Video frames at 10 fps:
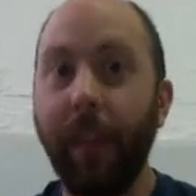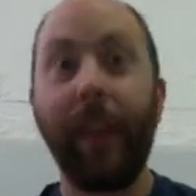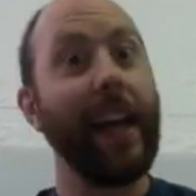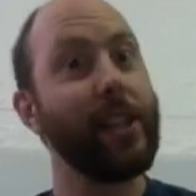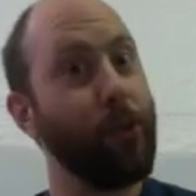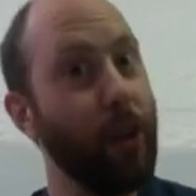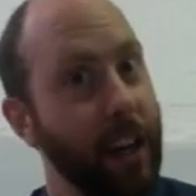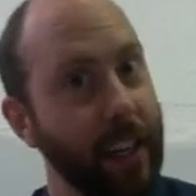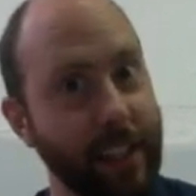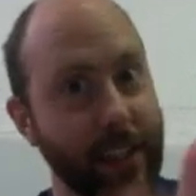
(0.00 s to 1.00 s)
That's
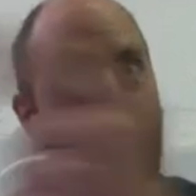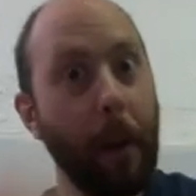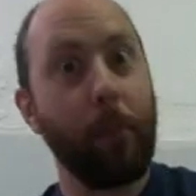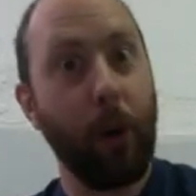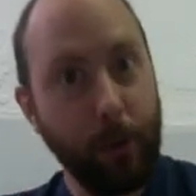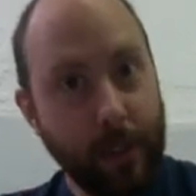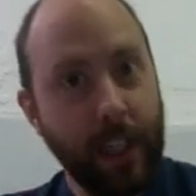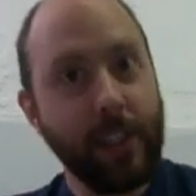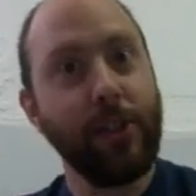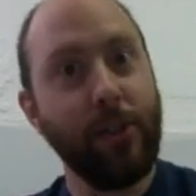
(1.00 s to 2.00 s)
right.
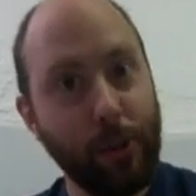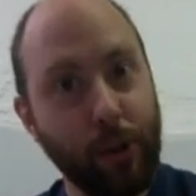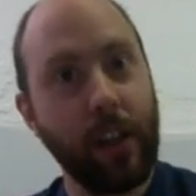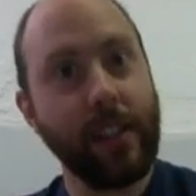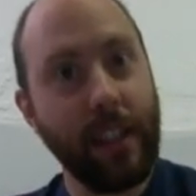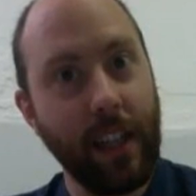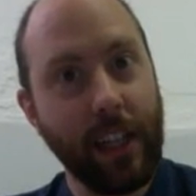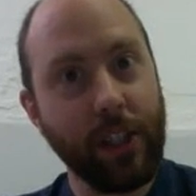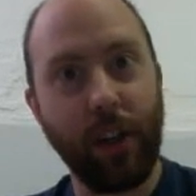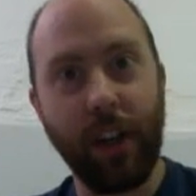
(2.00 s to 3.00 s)
Protons, neutrons, and
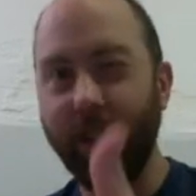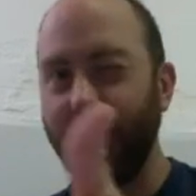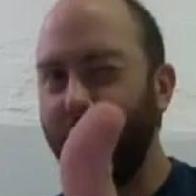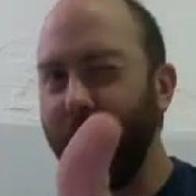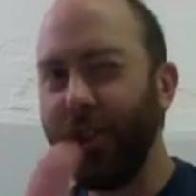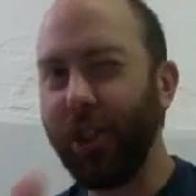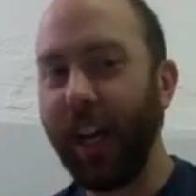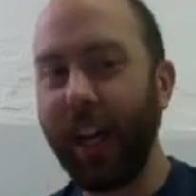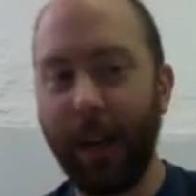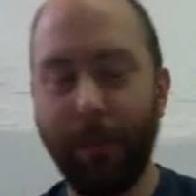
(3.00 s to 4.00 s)
electrons. Good
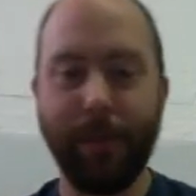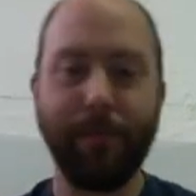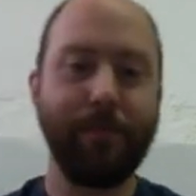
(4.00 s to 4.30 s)
job.